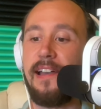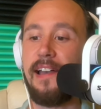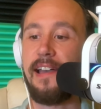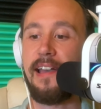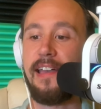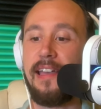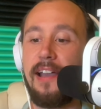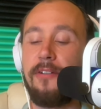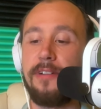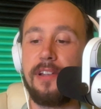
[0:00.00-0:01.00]

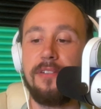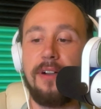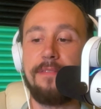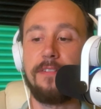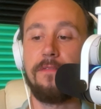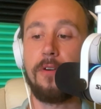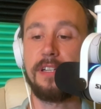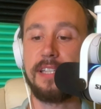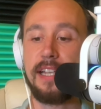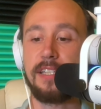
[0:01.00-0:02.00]
However, you don't have to
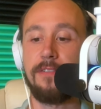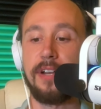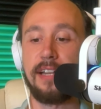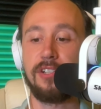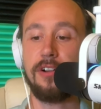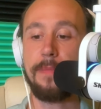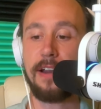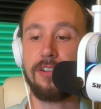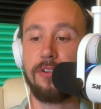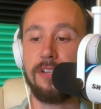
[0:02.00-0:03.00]
force things if you're not sure
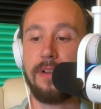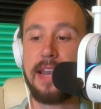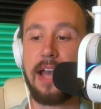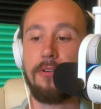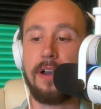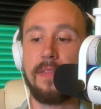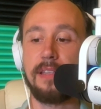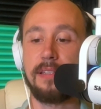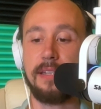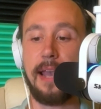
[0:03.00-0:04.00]
about a choice right now,
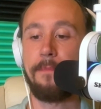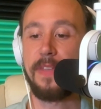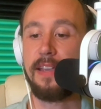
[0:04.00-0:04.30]
unless, yeah.